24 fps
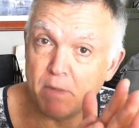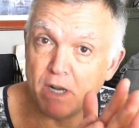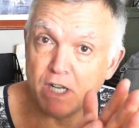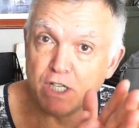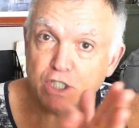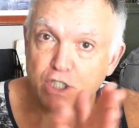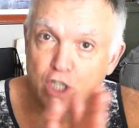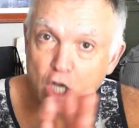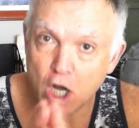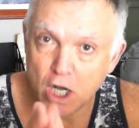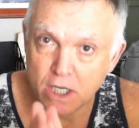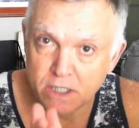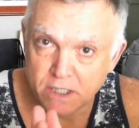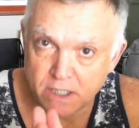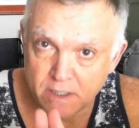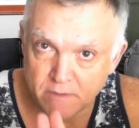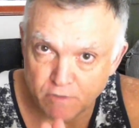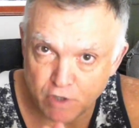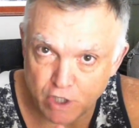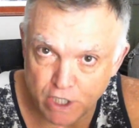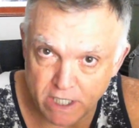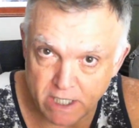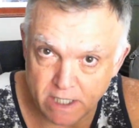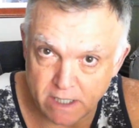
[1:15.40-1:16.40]
Tons of
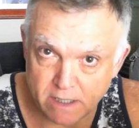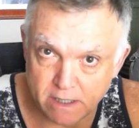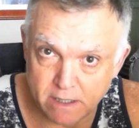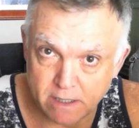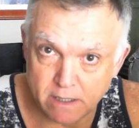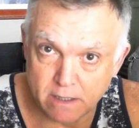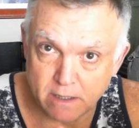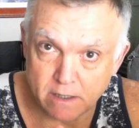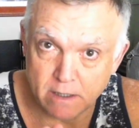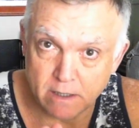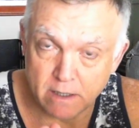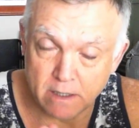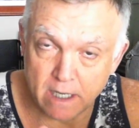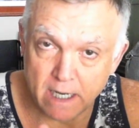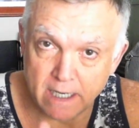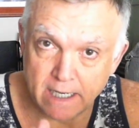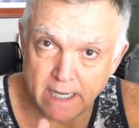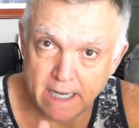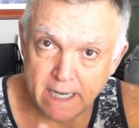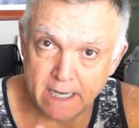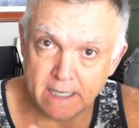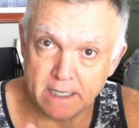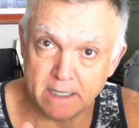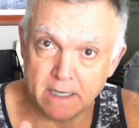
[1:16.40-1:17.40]
cheese. I
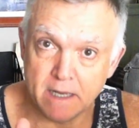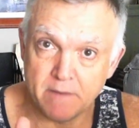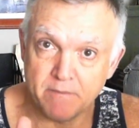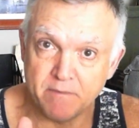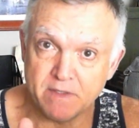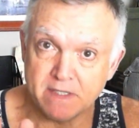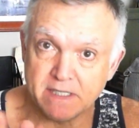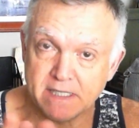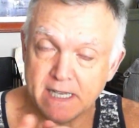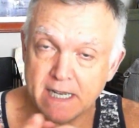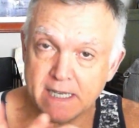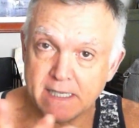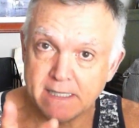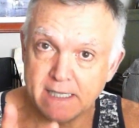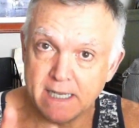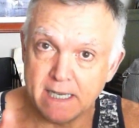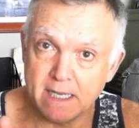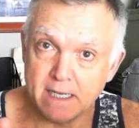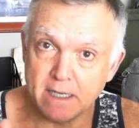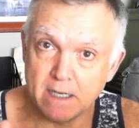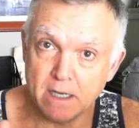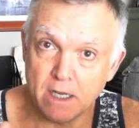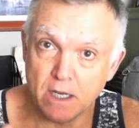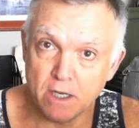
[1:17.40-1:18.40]
can't emphasize
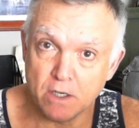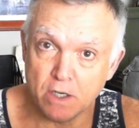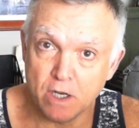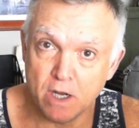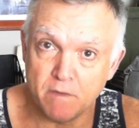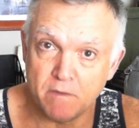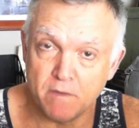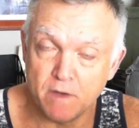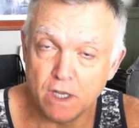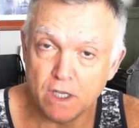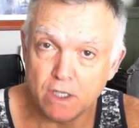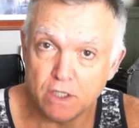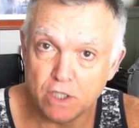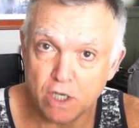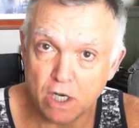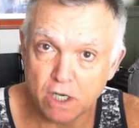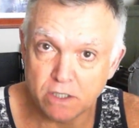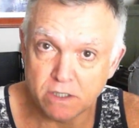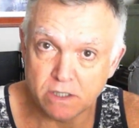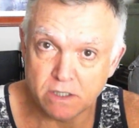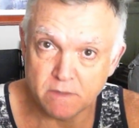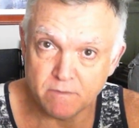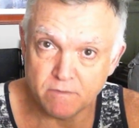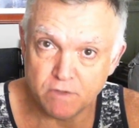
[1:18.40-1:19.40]
that enough.
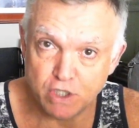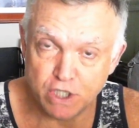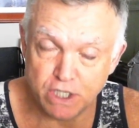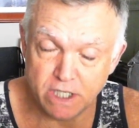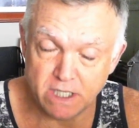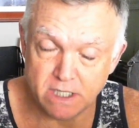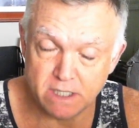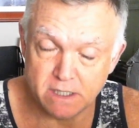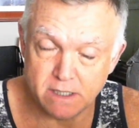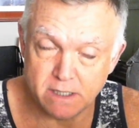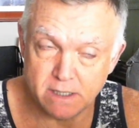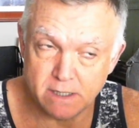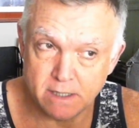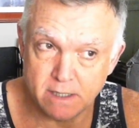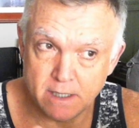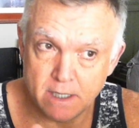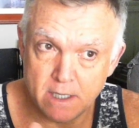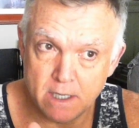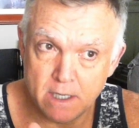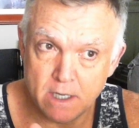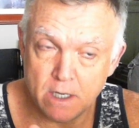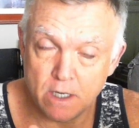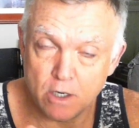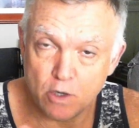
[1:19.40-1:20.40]
Tons of cheese,
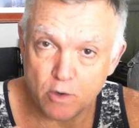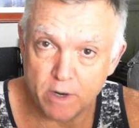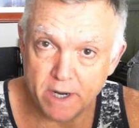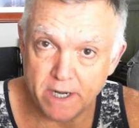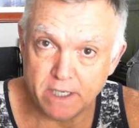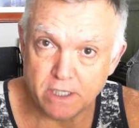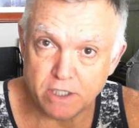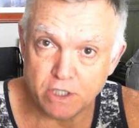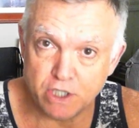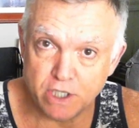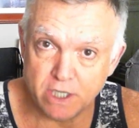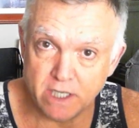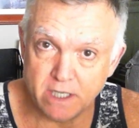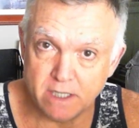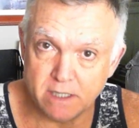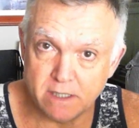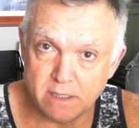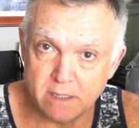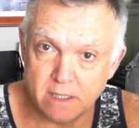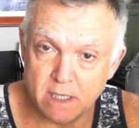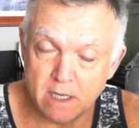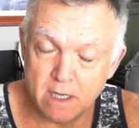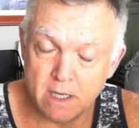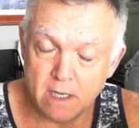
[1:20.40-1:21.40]
grated
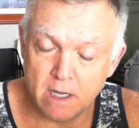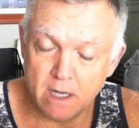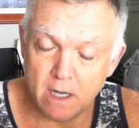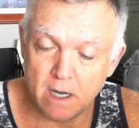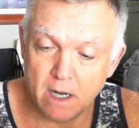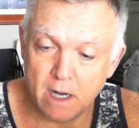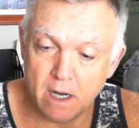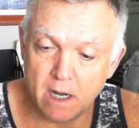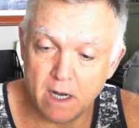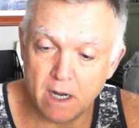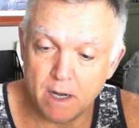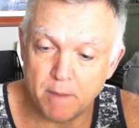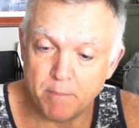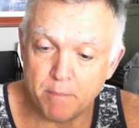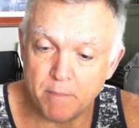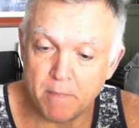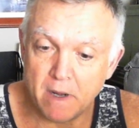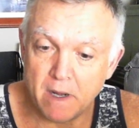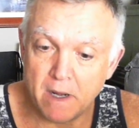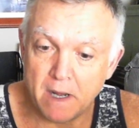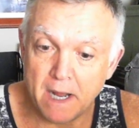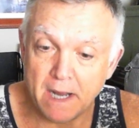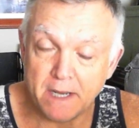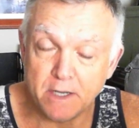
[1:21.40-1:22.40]
cheese.
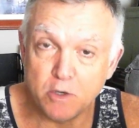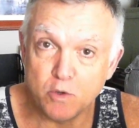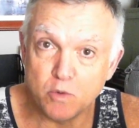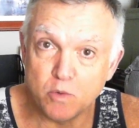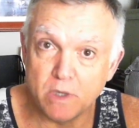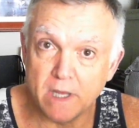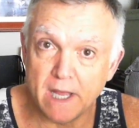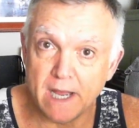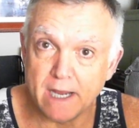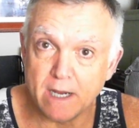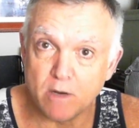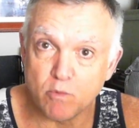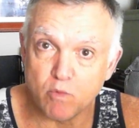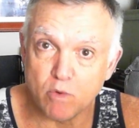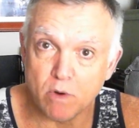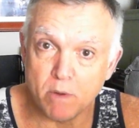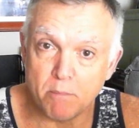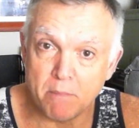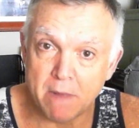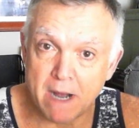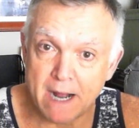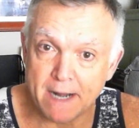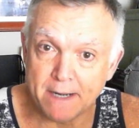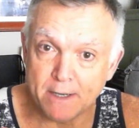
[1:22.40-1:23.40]
I do like
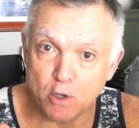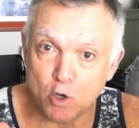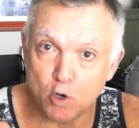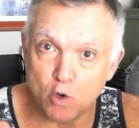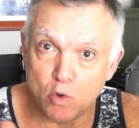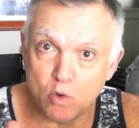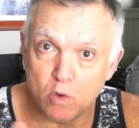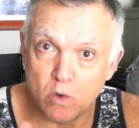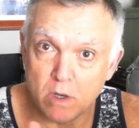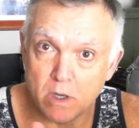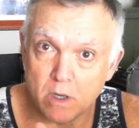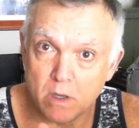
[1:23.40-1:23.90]
Romano